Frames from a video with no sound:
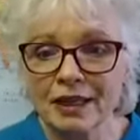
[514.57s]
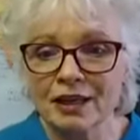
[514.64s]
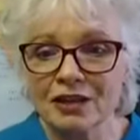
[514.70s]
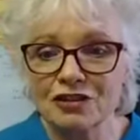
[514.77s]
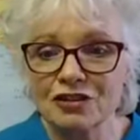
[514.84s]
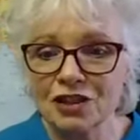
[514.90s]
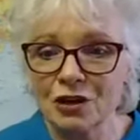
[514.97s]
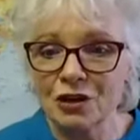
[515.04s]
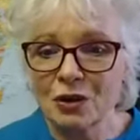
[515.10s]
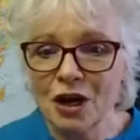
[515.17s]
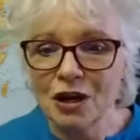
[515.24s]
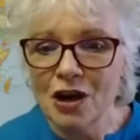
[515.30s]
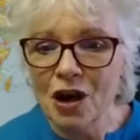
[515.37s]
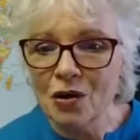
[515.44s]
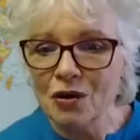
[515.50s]
There's no
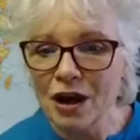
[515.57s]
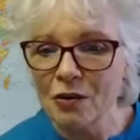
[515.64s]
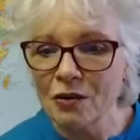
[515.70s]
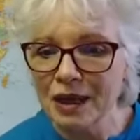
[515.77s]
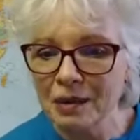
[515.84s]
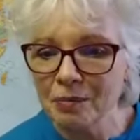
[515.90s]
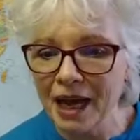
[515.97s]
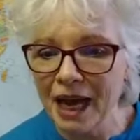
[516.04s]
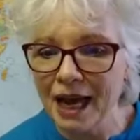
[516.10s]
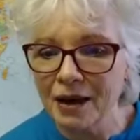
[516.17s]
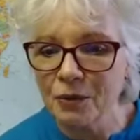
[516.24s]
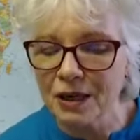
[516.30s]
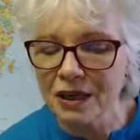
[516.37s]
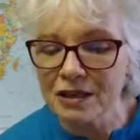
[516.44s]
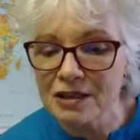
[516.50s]
going
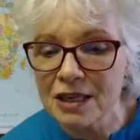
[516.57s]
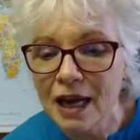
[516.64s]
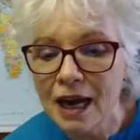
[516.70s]
backwards.